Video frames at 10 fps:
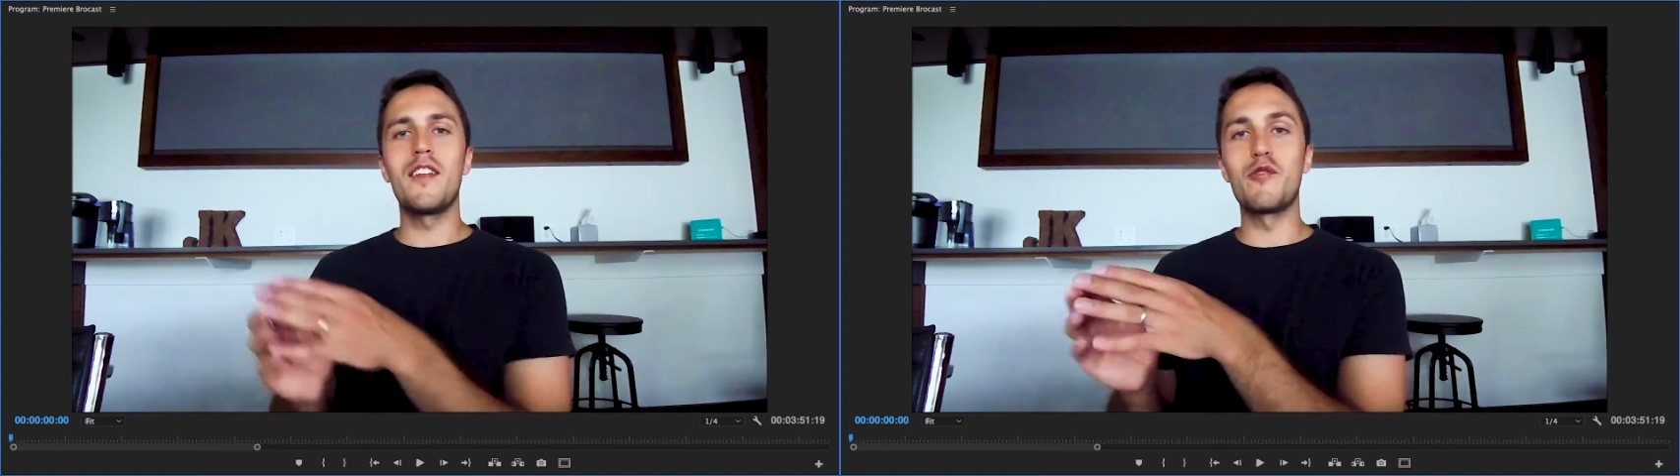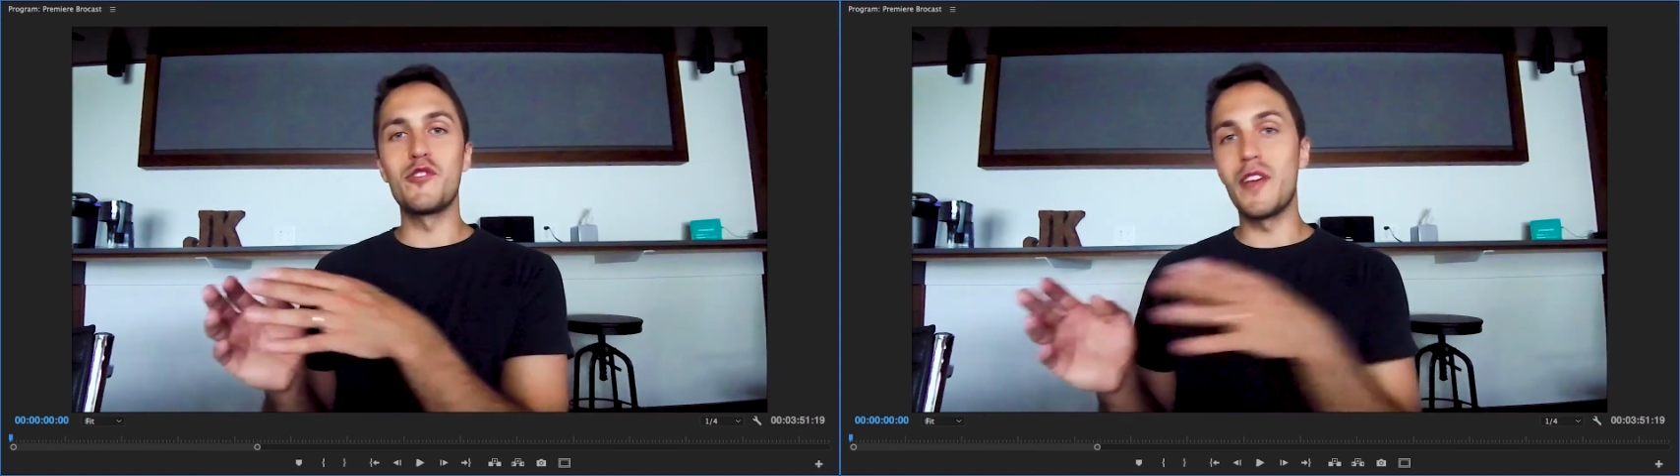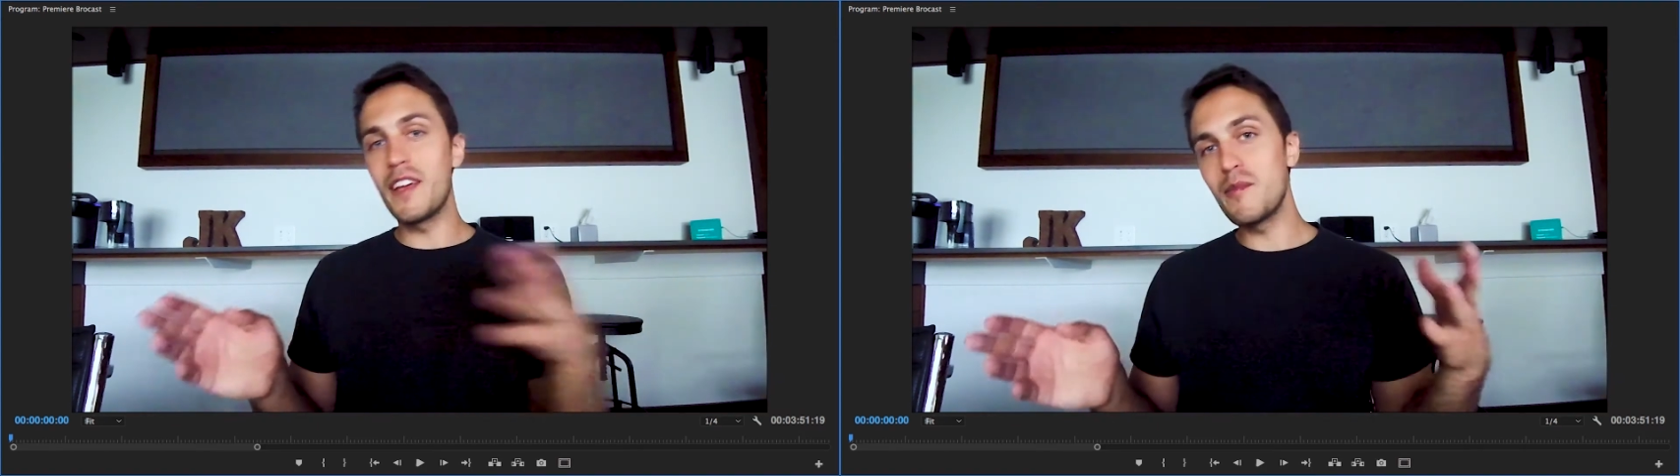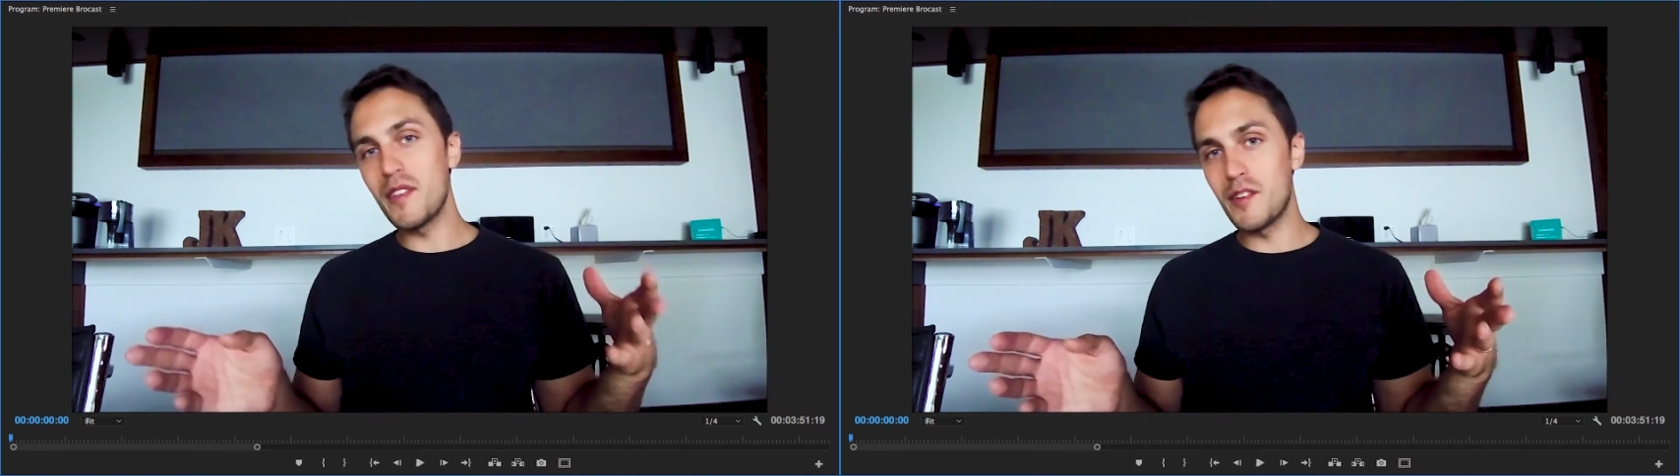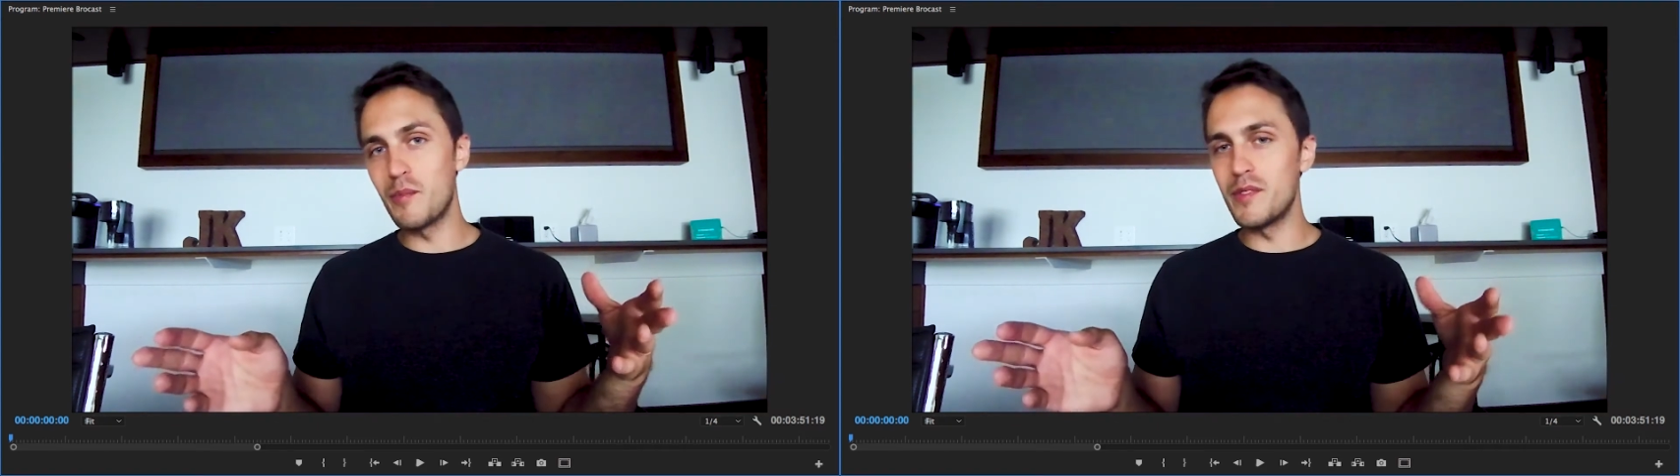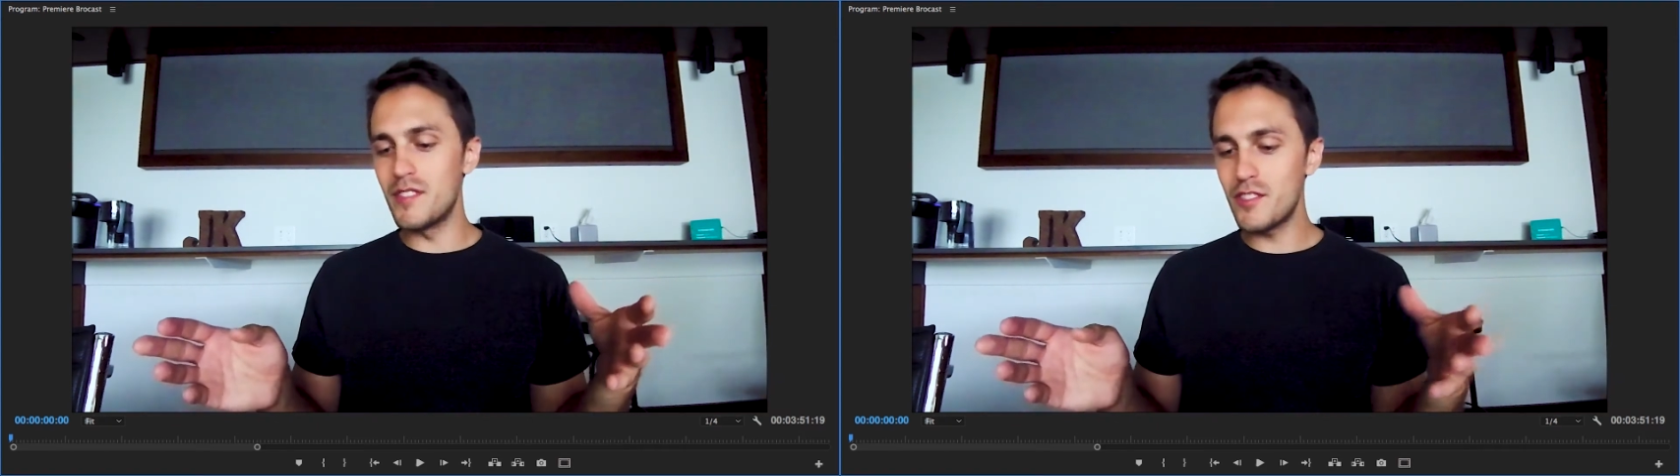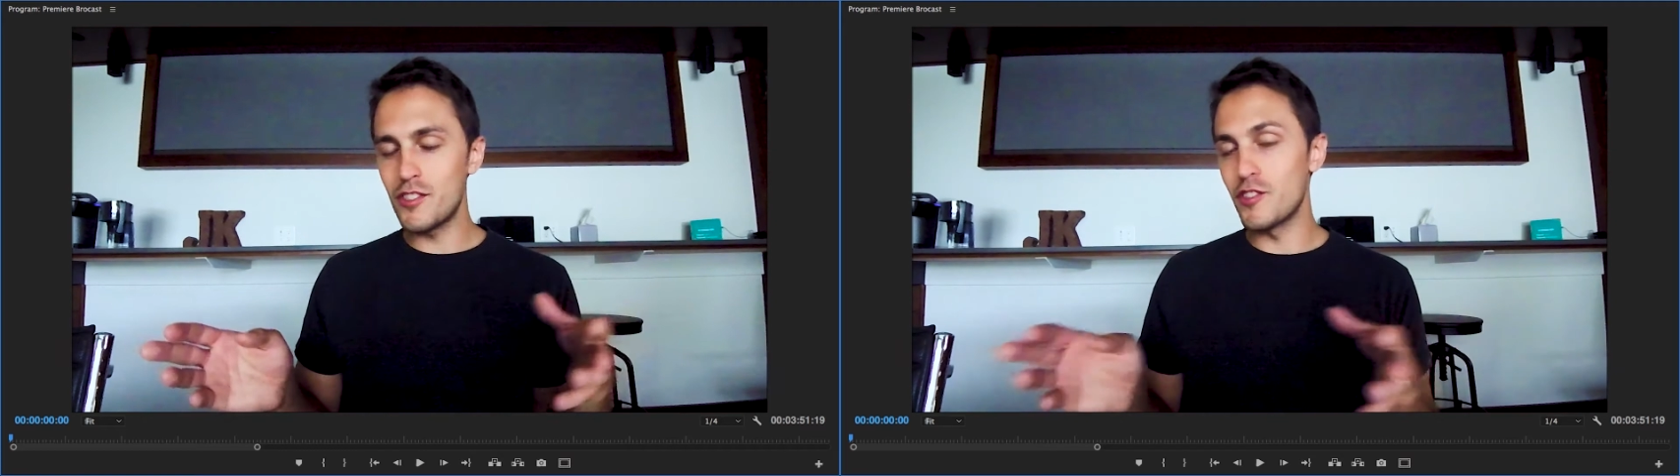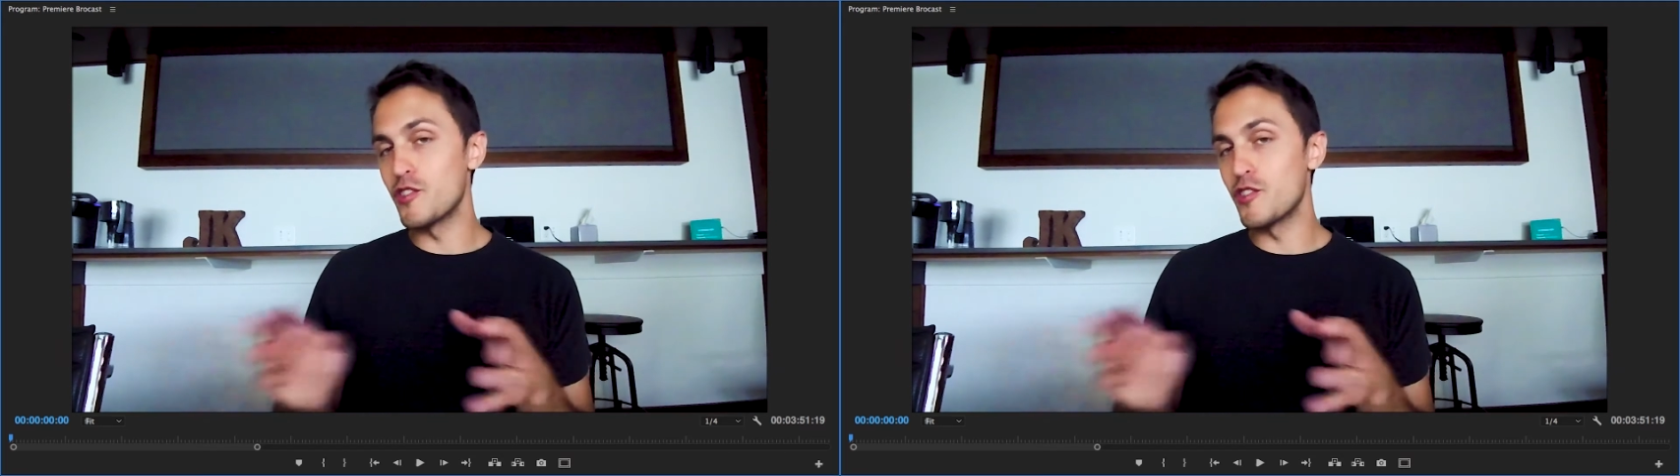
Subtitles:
Now when you animate the position,